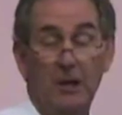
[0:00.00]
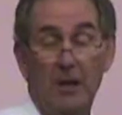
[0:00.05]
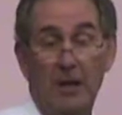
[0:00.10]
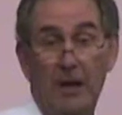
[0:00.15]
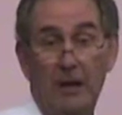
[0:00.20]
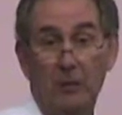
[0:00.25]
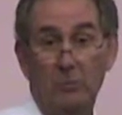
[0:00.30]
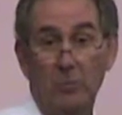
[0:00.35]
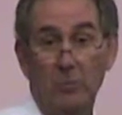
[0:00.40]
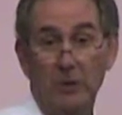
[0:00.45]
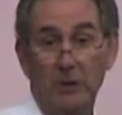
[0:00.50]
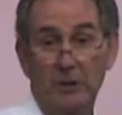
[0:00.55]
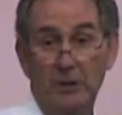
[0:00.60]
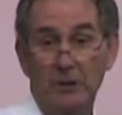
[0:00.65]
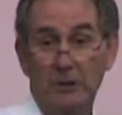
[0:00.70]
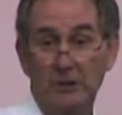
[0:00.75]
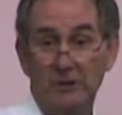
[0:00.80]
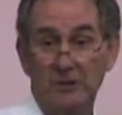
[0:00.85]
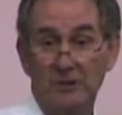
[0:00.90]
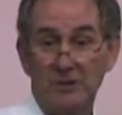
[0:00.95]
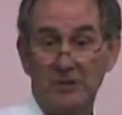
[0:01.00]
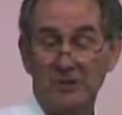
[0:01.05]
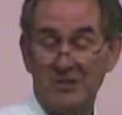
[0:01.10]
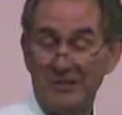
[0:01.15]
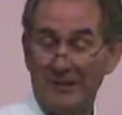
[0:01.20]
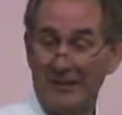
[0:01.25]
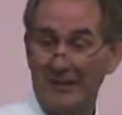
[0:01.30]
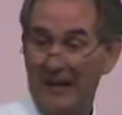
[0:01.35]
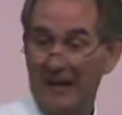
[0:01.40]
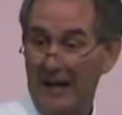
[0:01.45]
And we just
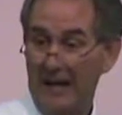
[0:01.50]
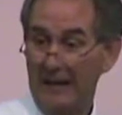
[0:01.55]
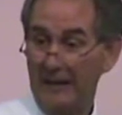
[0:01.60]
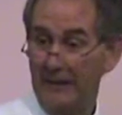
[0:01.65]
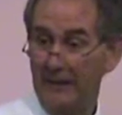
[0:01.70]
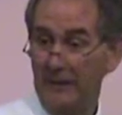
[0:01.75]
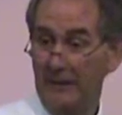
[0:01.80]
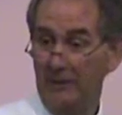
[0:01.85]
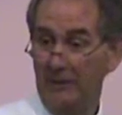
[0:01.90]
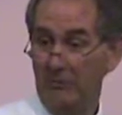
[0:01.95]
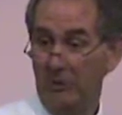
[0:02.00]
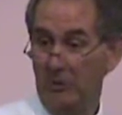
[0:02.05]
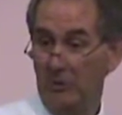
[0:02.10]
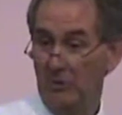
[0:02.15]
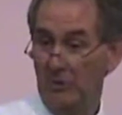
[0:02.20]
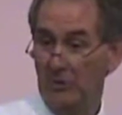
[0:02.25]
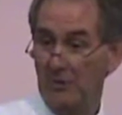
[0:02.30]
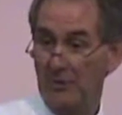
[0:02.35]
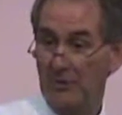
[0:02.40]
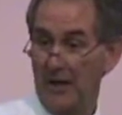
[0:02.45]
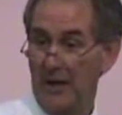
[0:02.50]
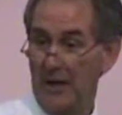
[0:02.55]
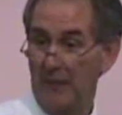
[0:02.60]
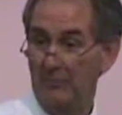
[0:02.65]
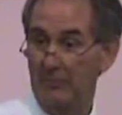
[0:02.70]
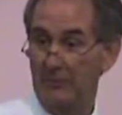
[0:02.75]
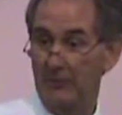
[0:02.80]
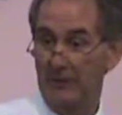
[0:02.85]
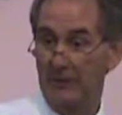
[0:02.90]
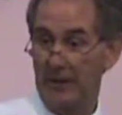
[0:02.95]
delight in giving you this
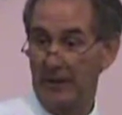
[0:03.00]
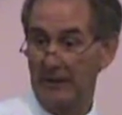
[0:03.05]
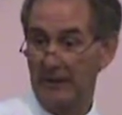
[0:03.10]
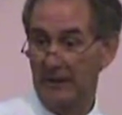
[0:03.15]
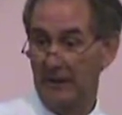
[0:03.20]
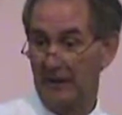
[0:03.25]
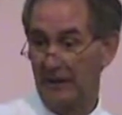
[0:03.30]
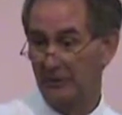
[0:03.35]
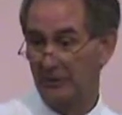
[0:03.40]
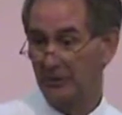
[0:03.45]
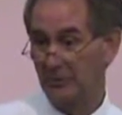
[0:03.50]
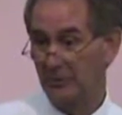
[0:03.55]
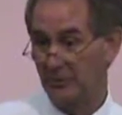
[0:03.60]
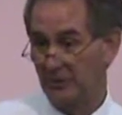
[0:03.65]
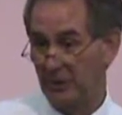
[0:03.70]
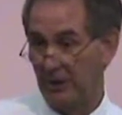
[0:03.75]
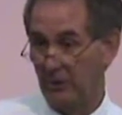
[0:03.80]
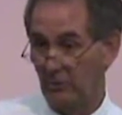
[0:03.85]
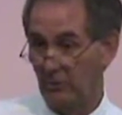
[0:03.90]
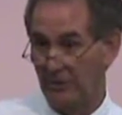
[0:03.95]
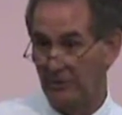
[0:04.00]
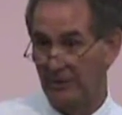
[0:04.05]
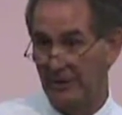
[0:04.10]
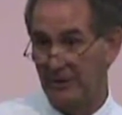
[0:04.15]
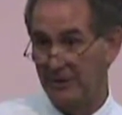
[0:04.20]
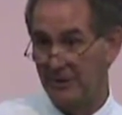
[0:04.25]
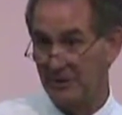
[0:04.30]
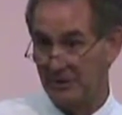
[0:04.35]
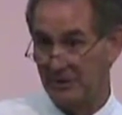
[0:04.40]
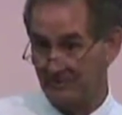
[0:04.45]
time tonight, Kelly, to share with
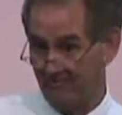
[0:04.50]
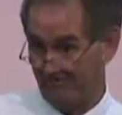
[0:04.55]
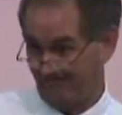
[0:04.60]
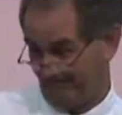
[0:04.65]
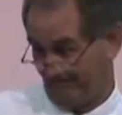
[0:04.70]
us.